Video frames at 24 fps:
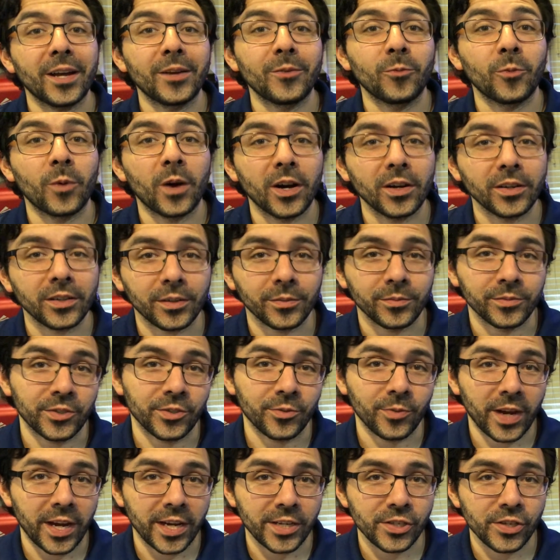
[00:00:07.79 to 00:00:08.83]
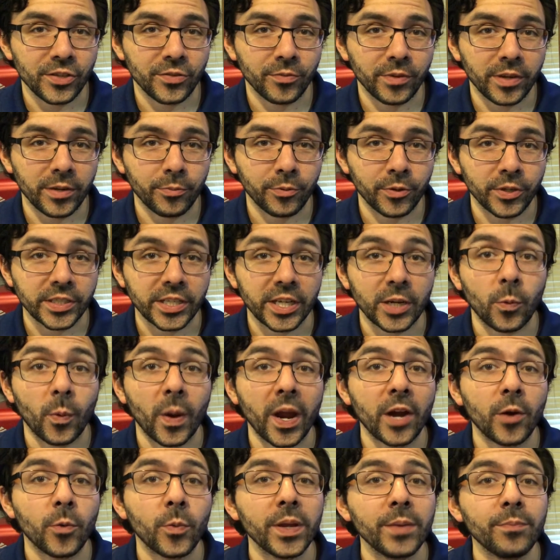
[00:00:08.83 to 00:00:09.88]
welcome to AG3D Printing,
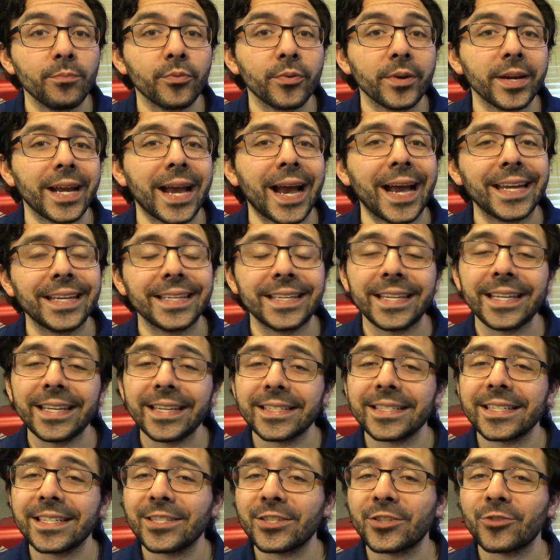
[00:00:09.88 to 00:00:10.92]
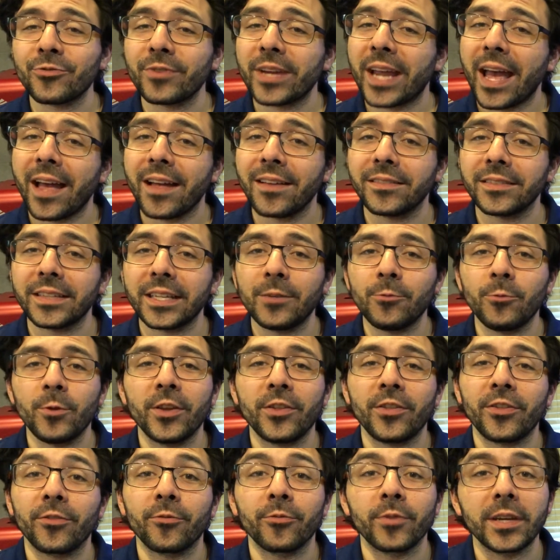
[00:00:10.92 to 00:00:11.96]
where we bring ideas into reality
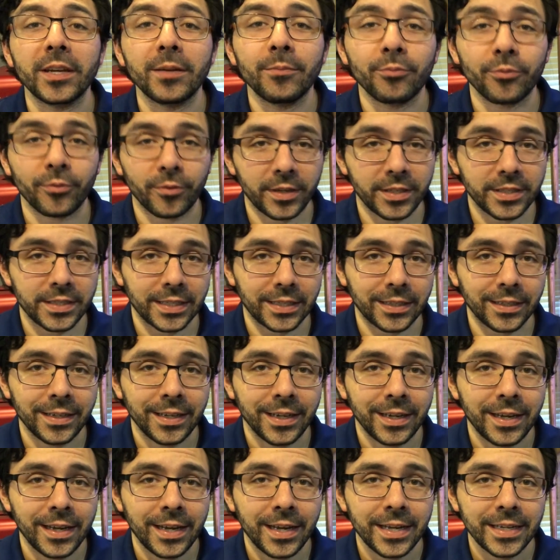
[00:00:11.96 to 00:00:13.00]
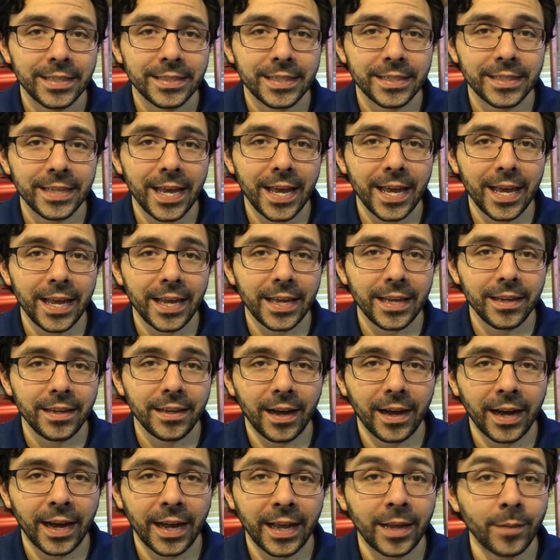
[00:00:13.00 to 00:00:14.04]
with 3D printing. Today,
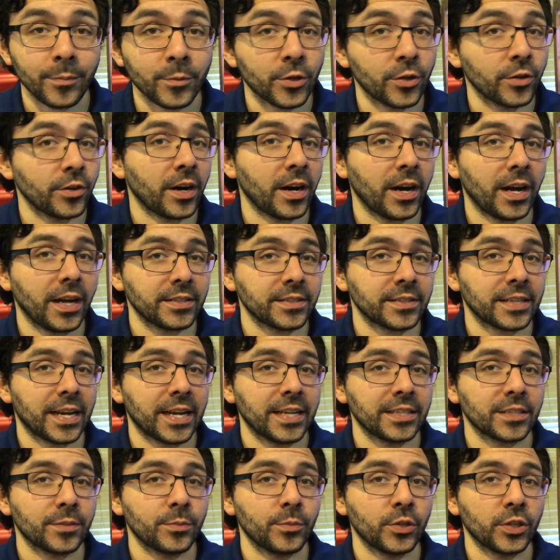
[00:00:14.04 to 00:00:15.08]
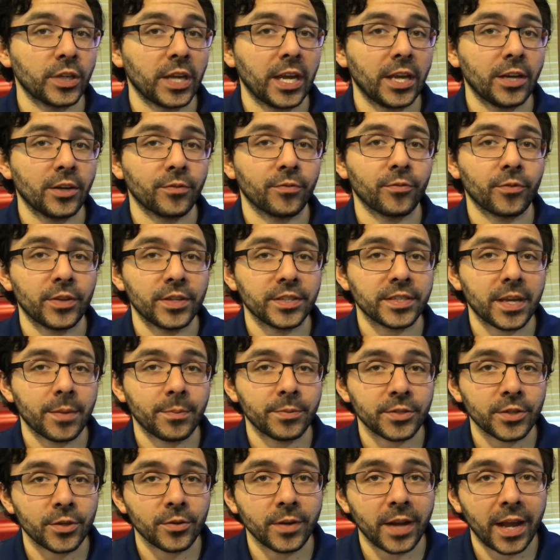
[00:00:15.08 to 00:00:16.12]
I am your science communicator for this
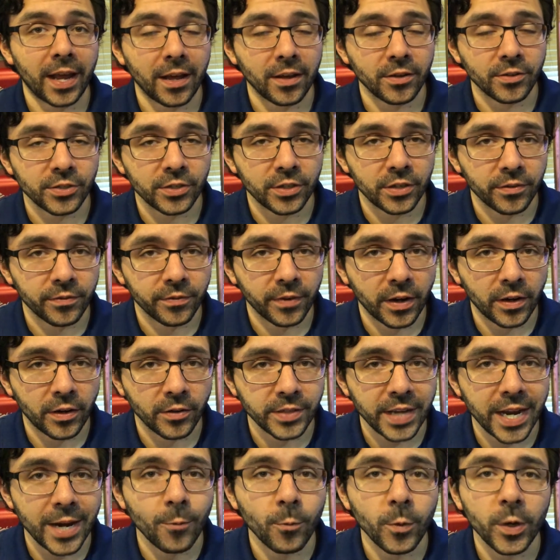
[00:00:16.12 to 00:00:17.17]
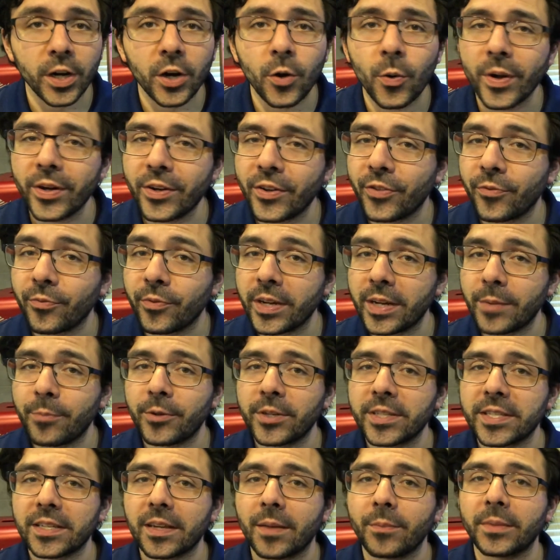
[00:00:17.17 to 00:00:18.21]
episode, Alex Girofanos, and we're going to 3D
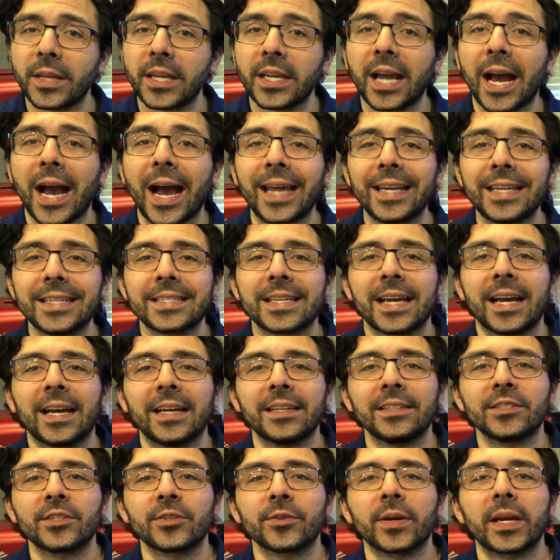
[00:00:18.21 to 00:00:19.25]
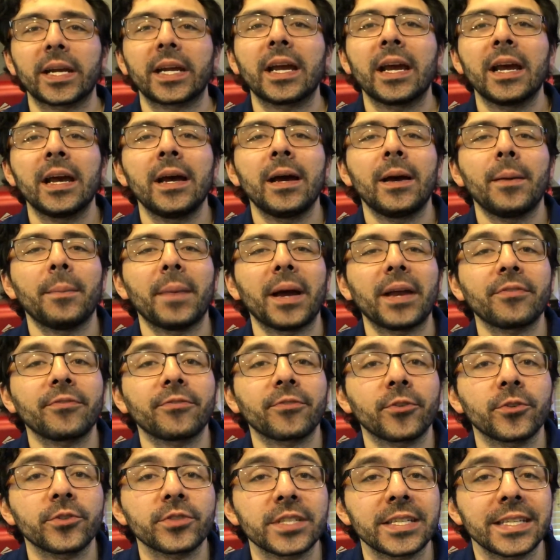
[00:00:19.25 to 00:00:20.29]
print something I designed during my
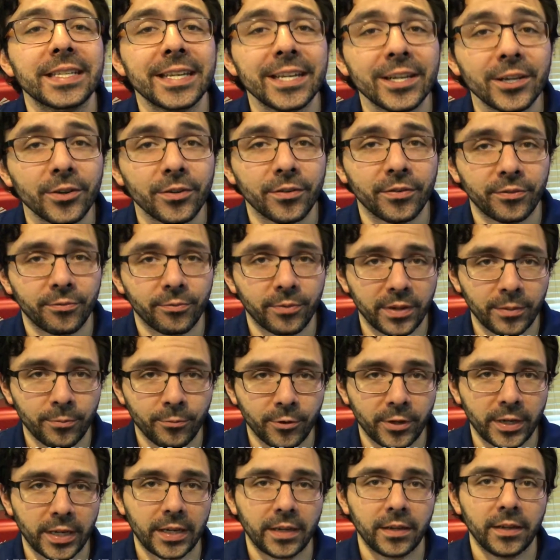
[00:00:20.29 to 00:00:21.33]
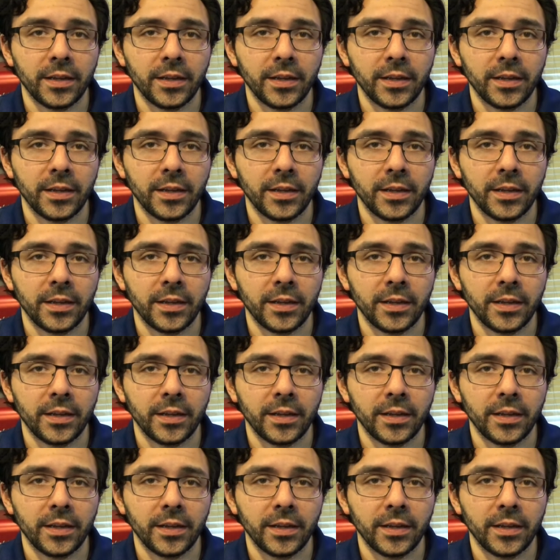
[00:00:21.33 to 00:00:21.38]
first year of 3D printing.